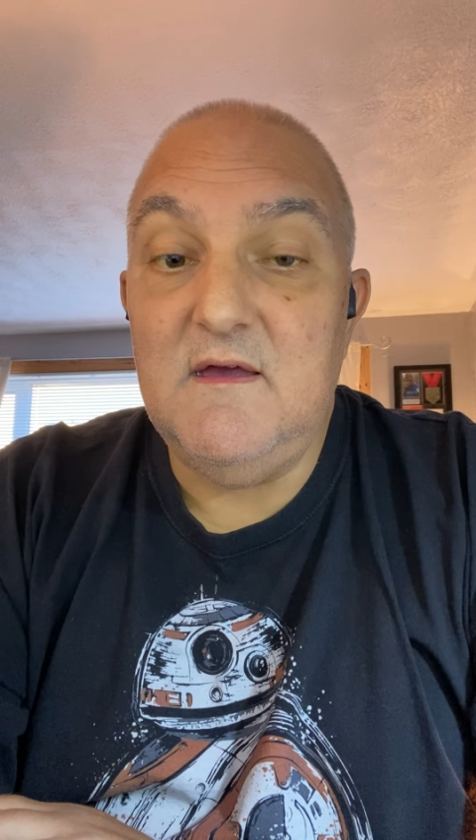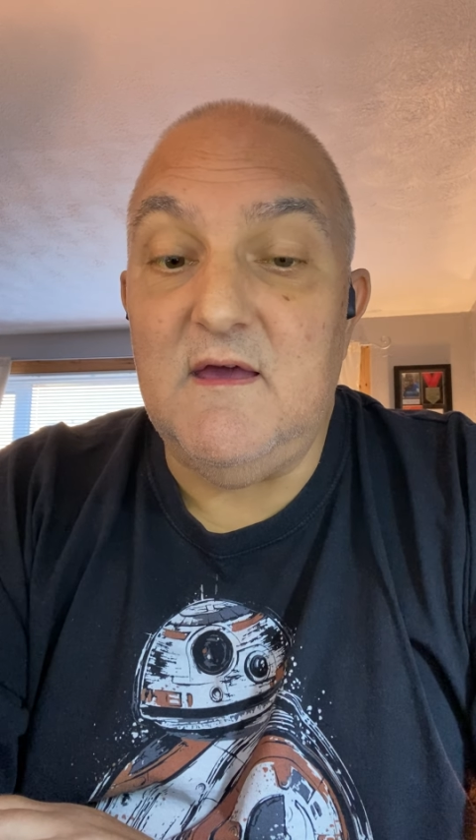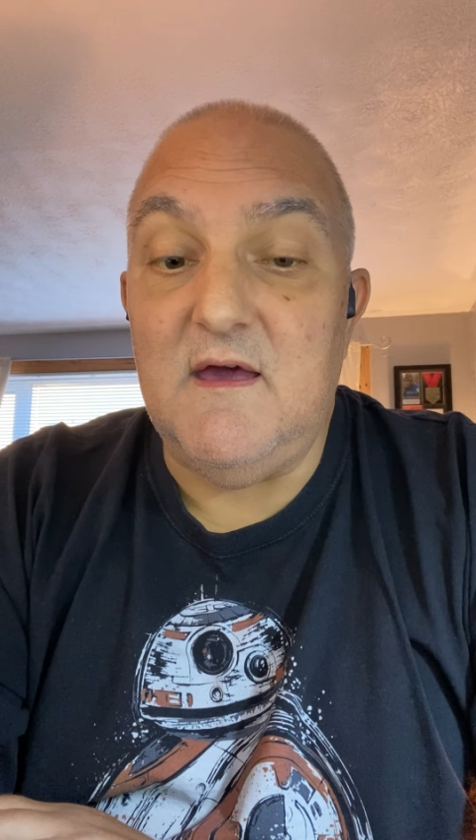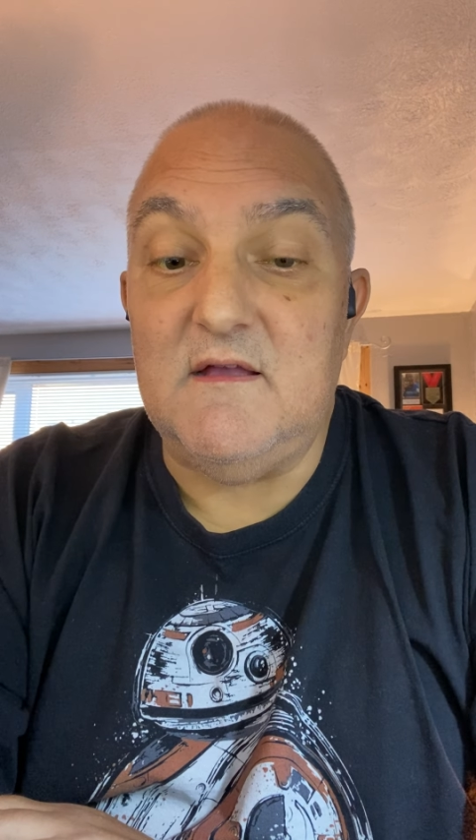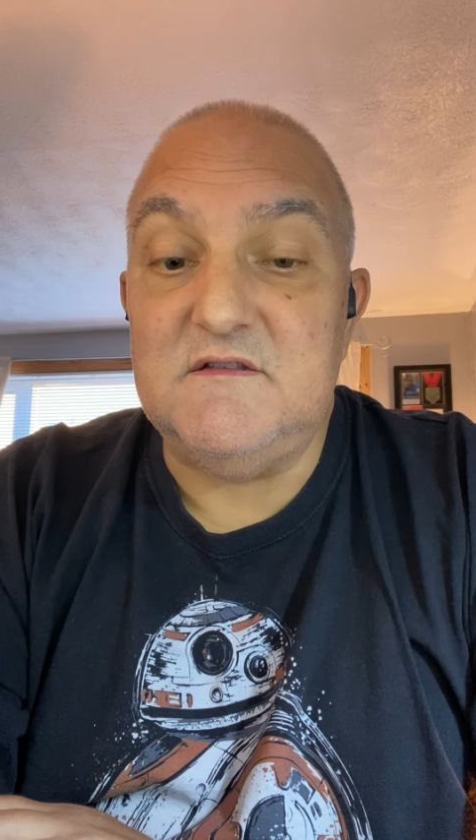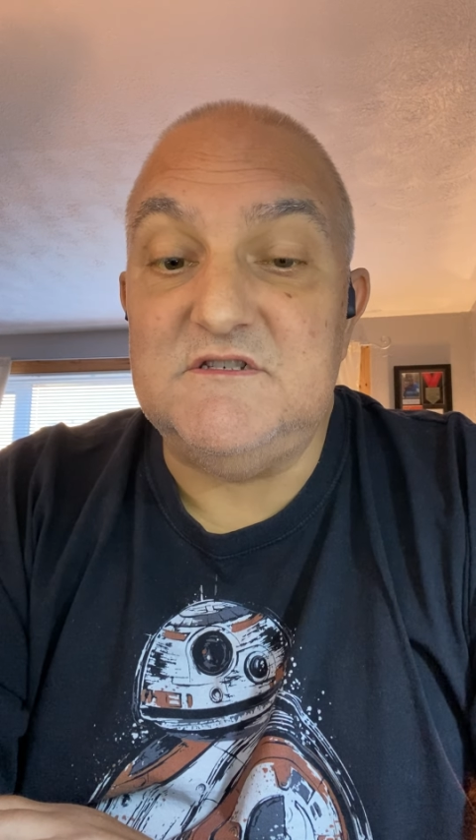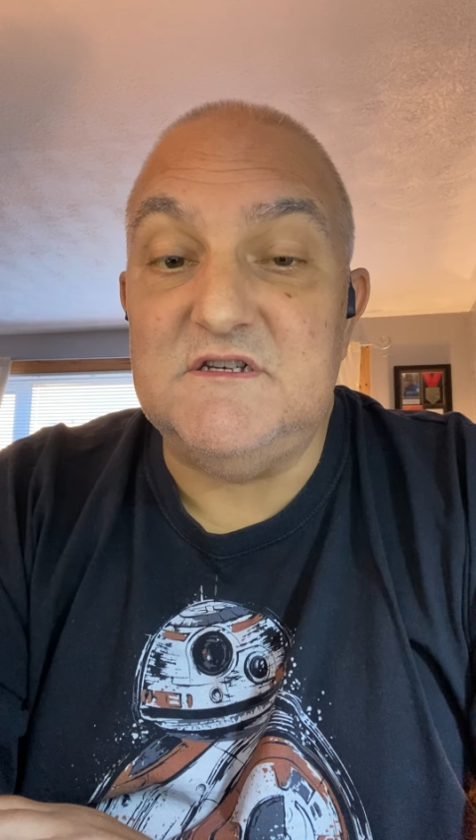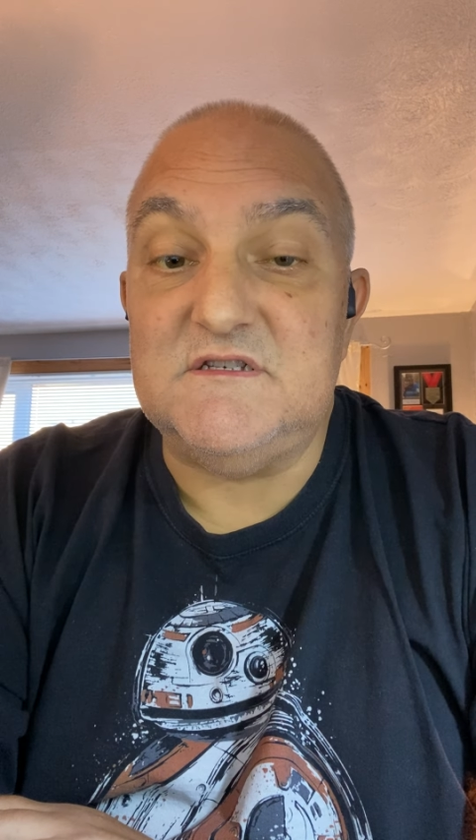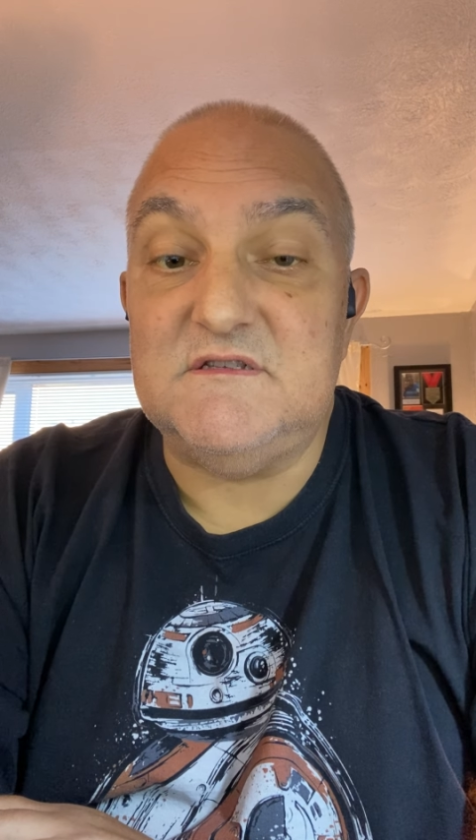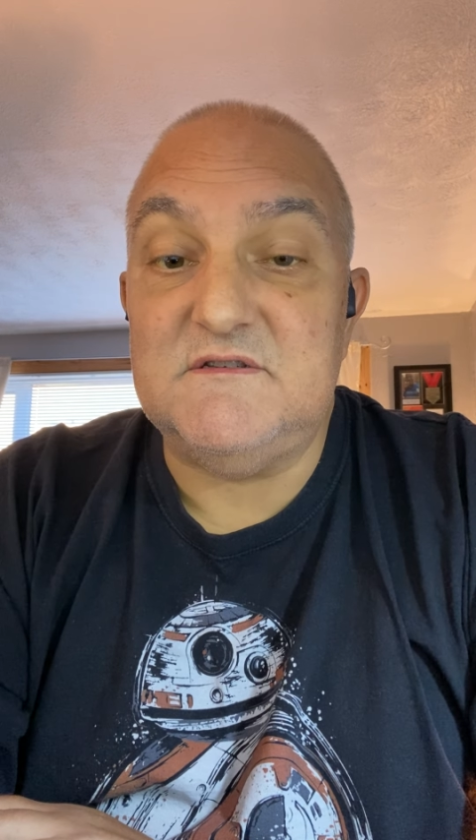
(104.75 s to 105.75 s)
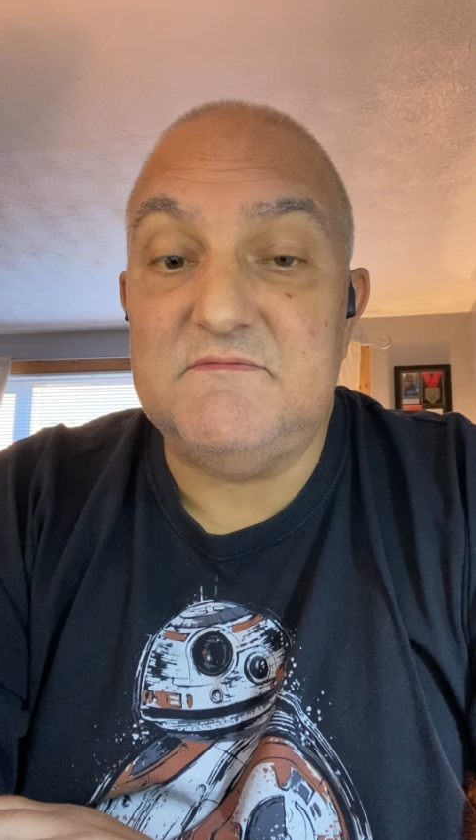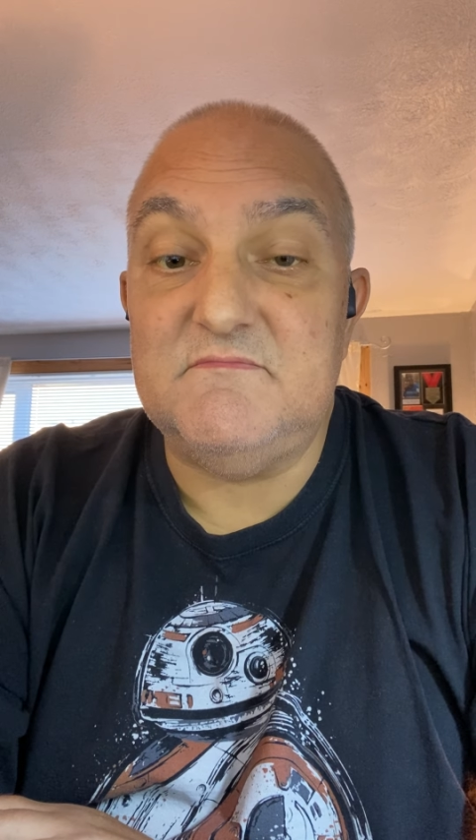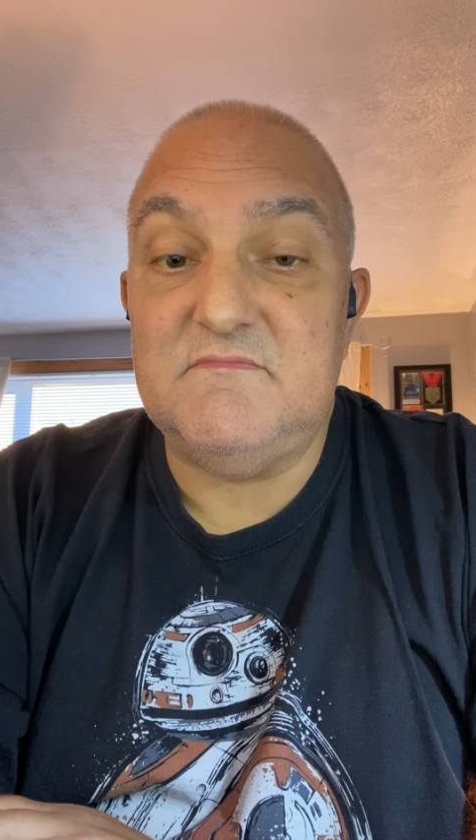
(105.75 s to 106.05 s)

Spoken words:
and just